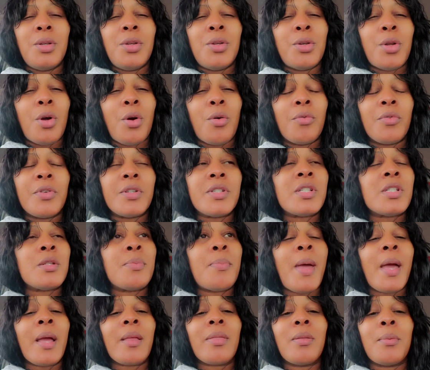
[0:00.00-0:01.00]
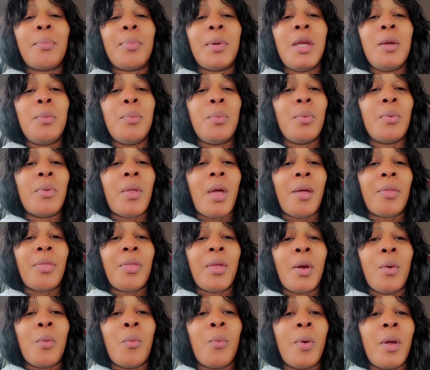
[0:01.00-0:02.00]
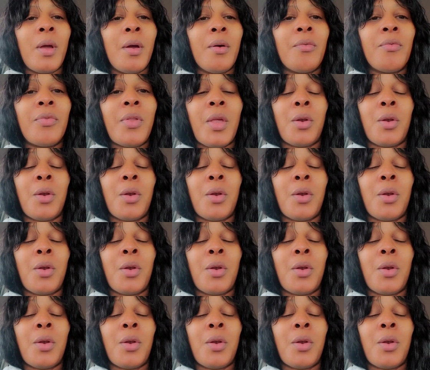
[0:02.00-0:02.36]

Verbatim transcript: you know, respect the people that they're with.